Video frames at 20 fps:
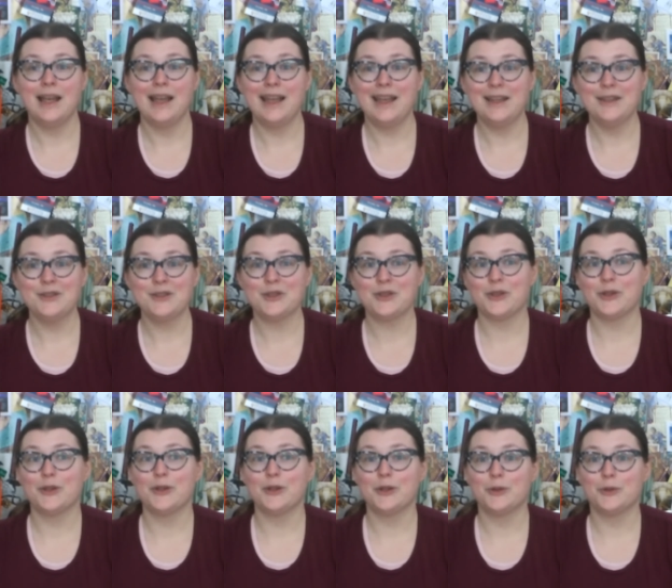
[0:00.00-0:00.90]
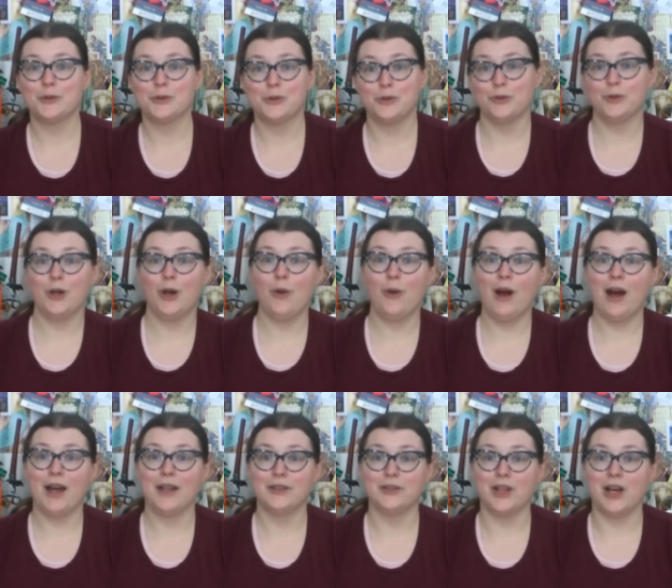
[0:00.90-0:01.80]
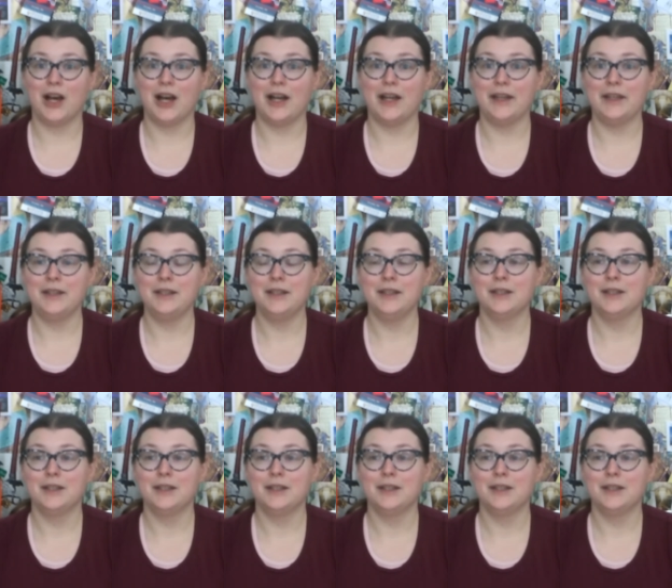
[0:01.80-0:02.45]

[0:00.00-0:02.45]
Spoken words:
and so to go online,